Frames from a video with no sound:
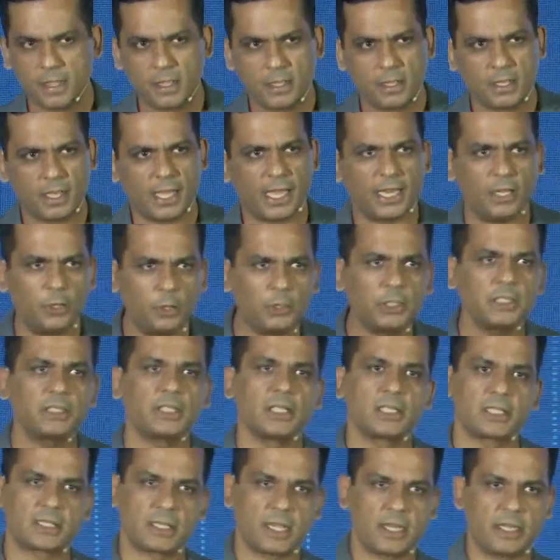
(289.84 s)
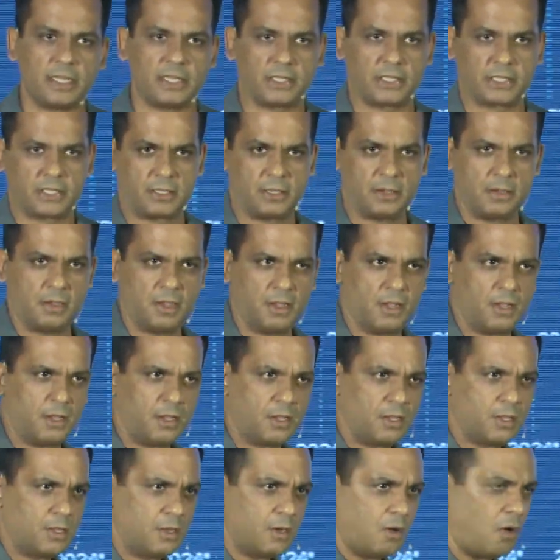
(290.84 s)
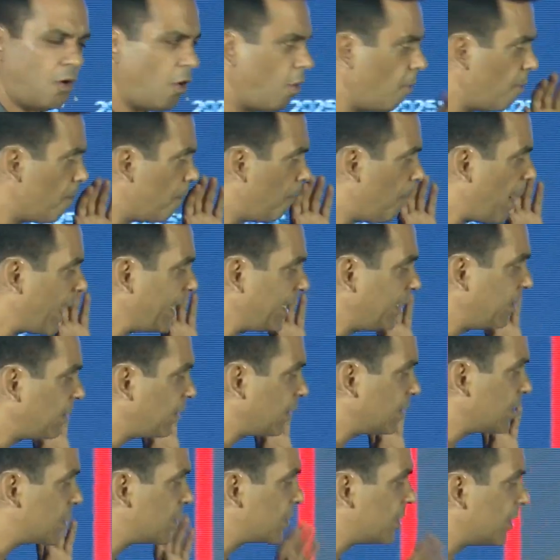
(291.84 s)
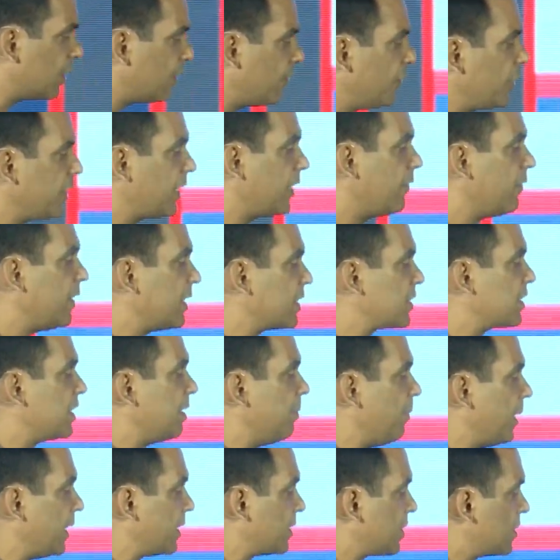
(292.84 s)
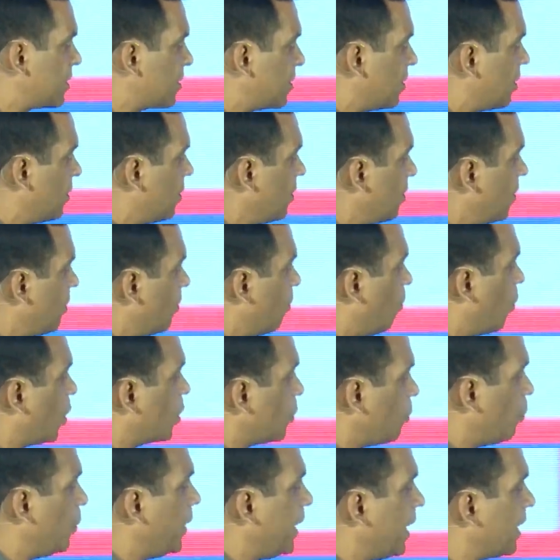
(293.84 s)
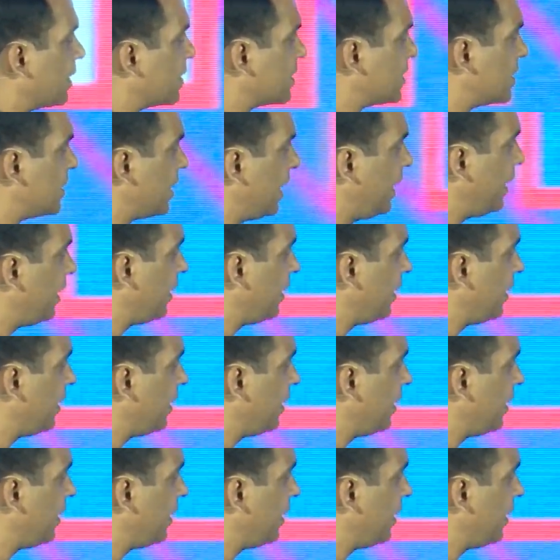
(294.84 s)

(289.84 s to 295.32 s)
And look at the size. By conservative estimates, what we are seeing